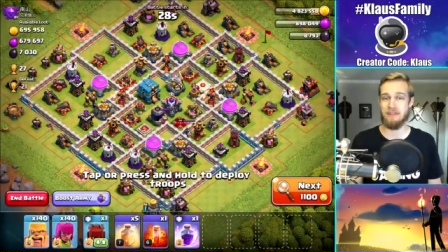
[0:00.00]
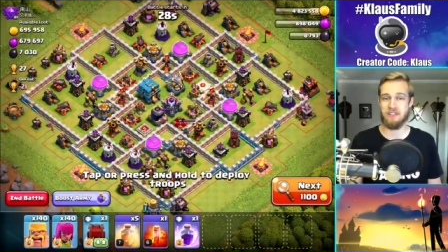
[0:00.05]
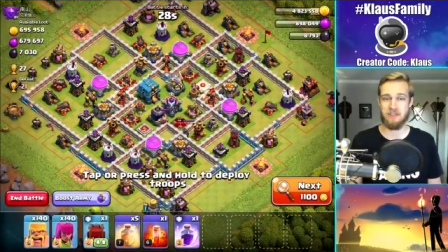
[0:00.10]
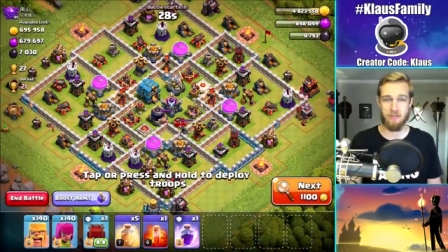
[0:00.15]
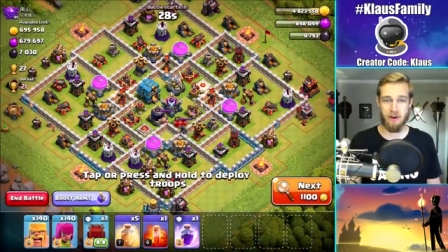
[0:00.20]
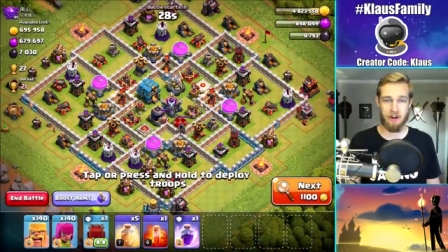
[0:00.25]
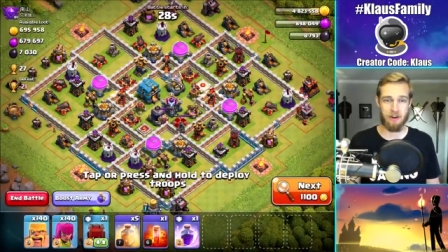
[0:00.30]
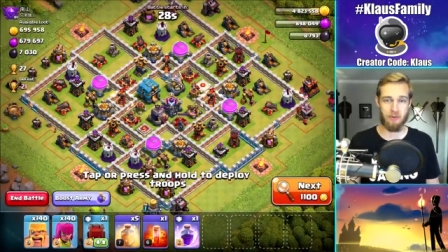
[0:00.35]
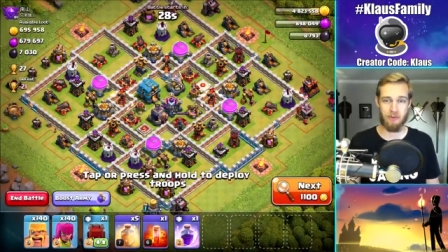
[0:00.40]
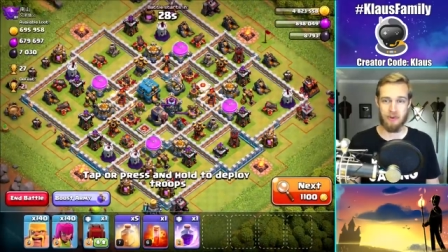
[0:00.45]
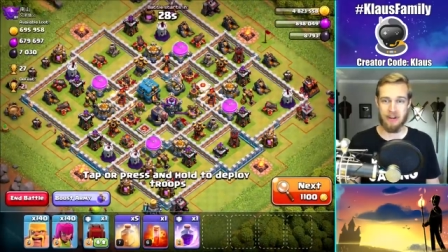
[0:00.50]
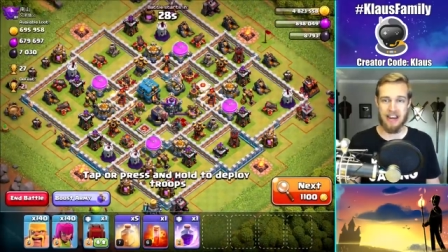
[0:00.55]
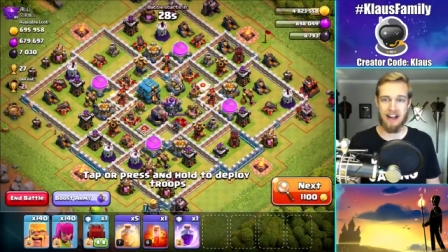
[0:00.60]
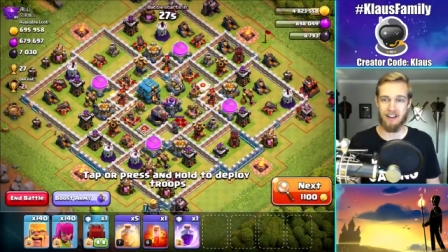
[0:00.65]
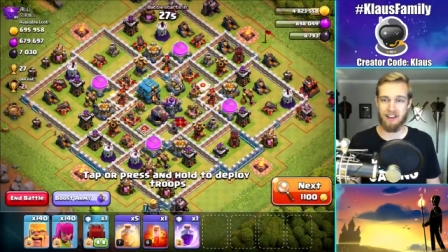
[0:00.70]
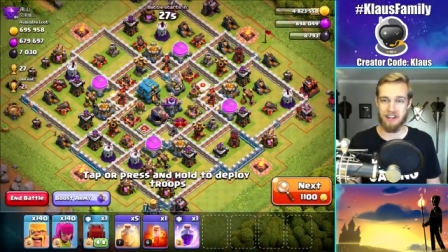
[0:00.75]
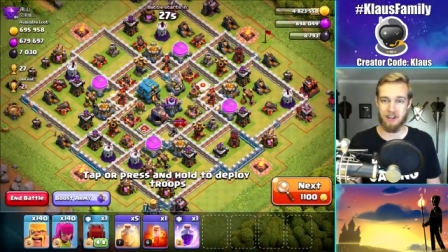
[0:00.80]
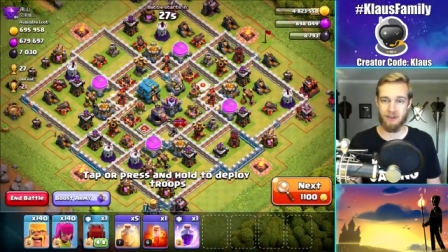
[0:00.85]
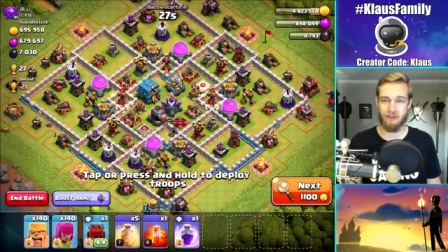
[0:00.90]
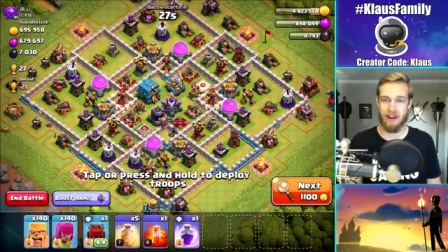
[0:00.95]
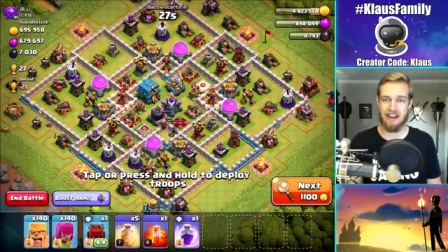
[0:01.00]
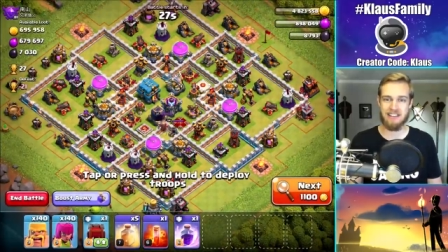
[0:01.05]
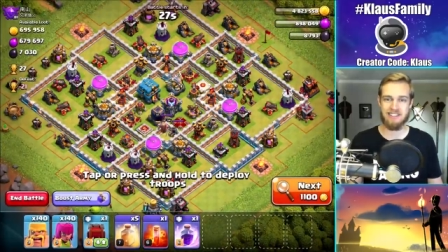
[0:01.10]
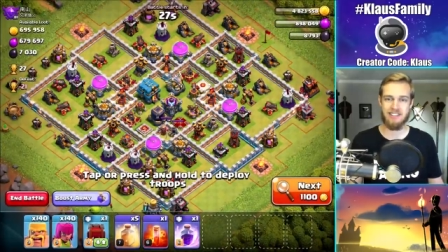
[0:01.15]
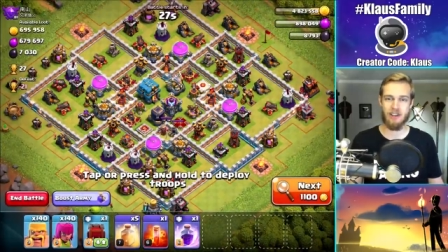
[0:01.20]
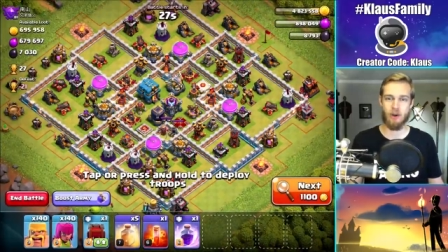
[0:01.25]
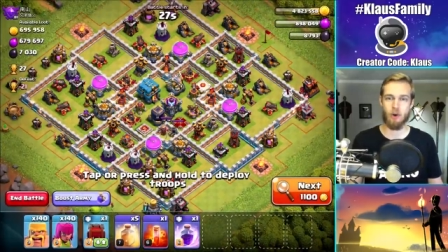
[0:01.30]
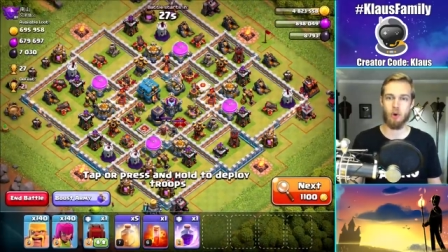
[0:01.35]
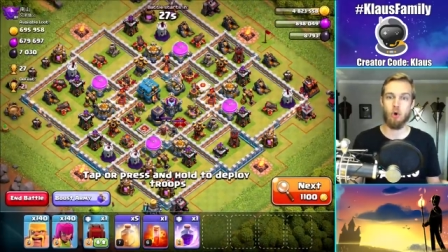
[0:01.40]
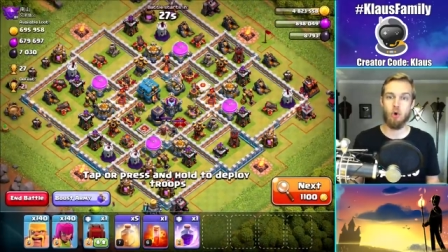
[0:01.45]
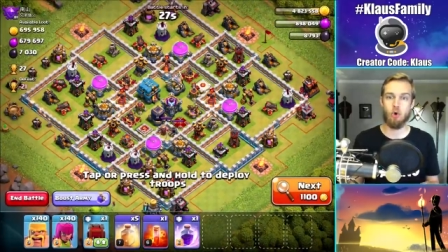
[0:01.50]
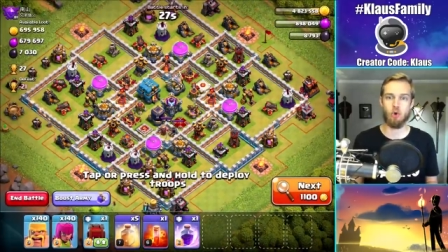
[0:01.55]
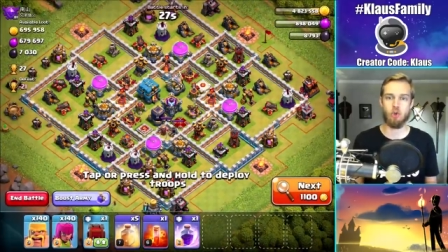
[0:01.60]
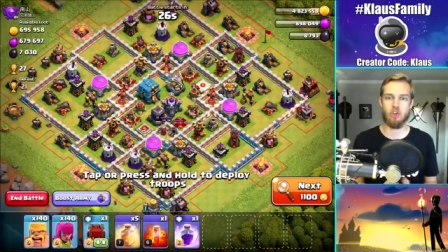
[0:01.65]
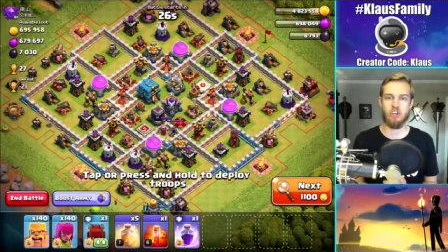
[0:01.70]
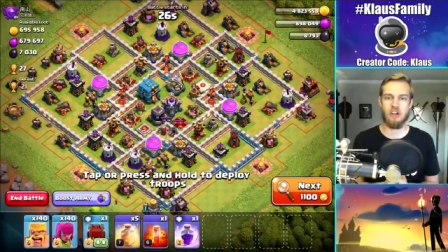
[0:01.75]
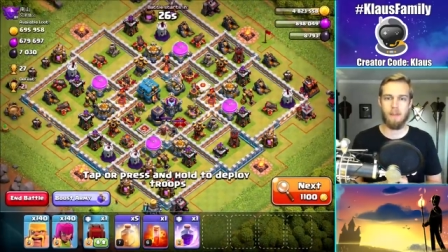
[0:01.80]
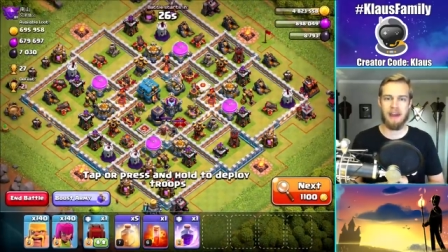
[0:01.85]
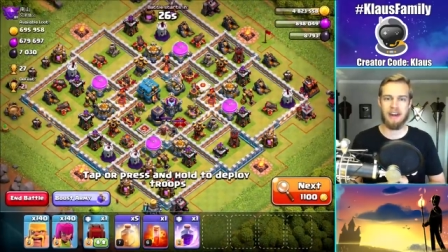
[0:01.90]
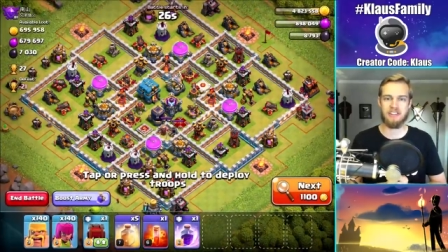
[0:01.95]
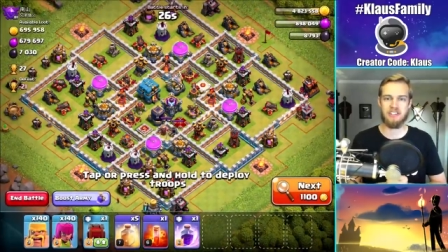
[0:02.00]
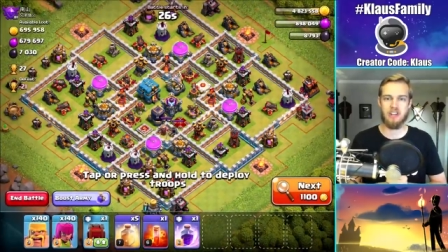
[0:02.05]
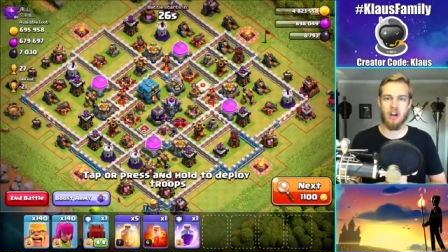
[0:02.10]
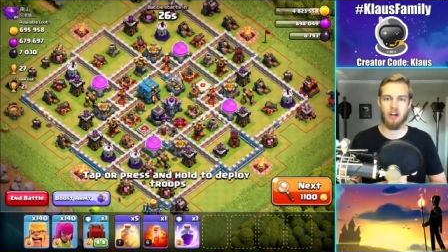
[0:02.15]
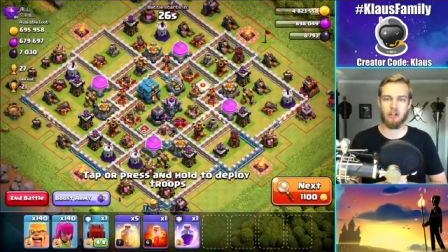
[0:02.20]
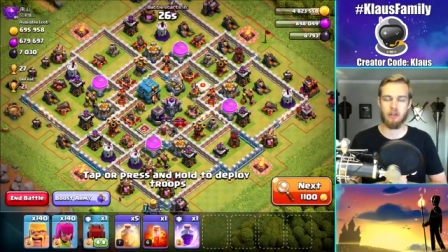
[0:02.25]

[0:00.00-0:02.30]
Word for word: It's part of reality, right? So, ooh, good amount of Dark